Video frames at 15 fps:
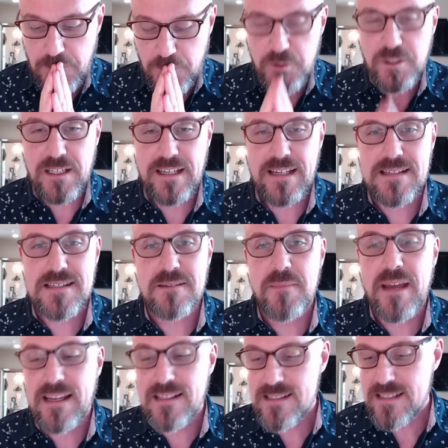really is
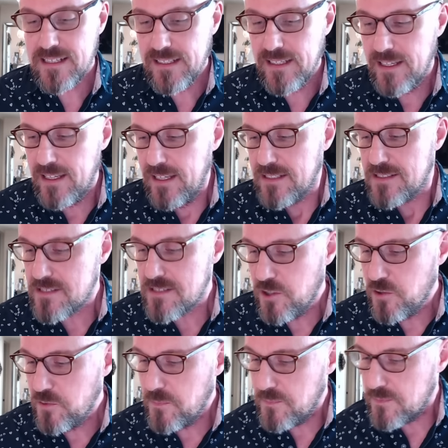amazing.
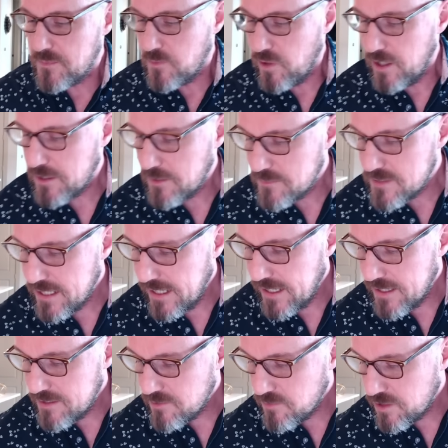So welcome,
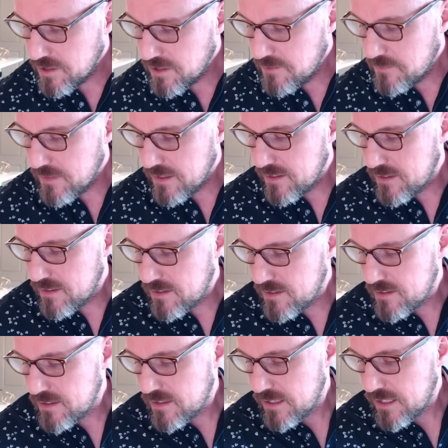Ted. Welcome,
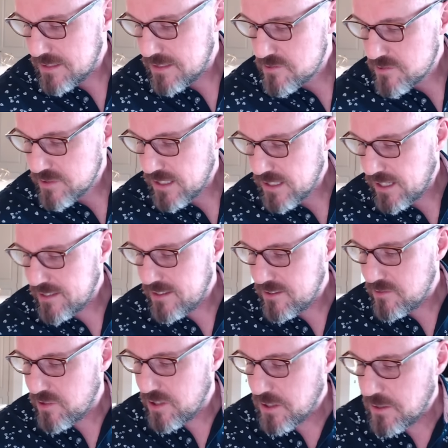
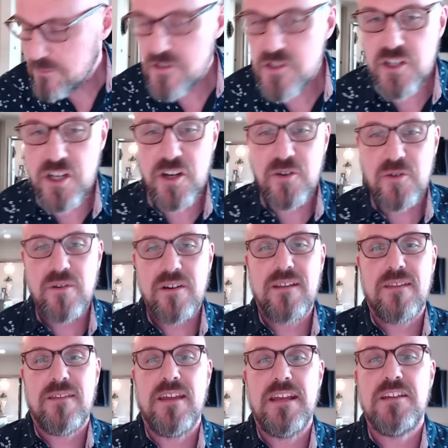Adriana. Welcome, Joe.
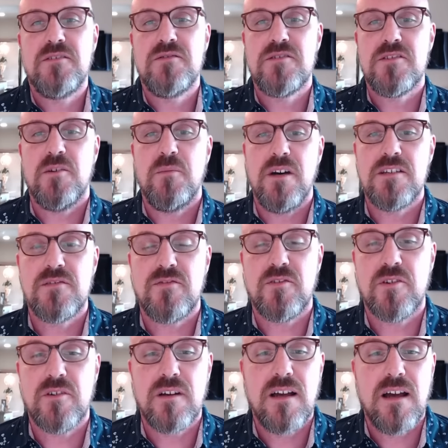Thank you so much
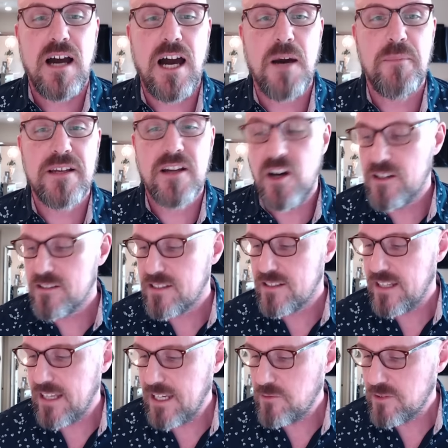for hopping on
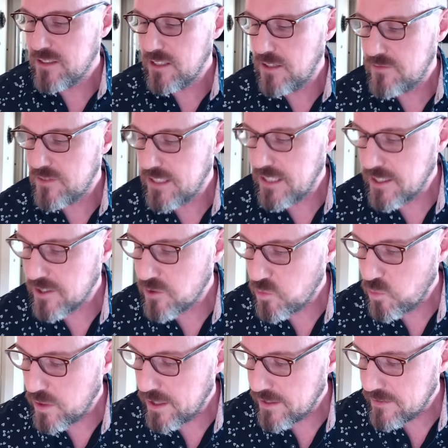today. Would love to hear
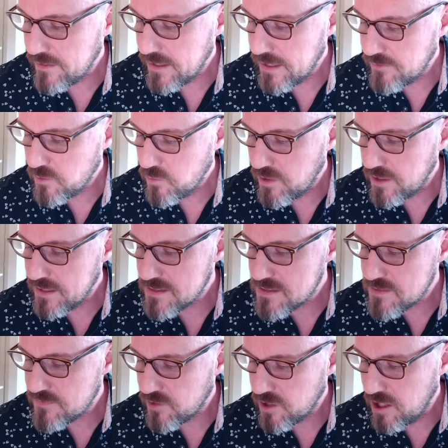where everyone is
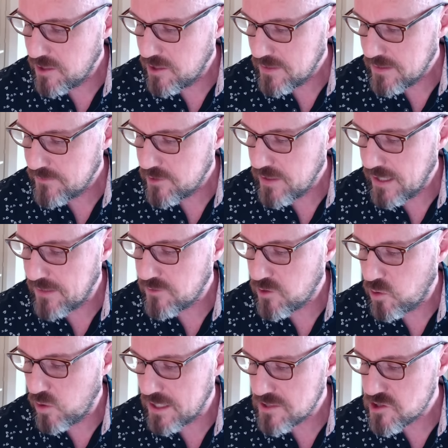from. If you have
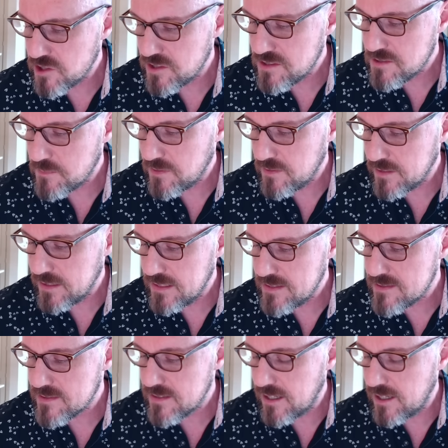questions,
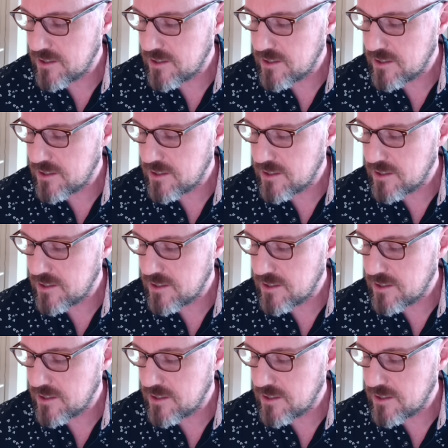please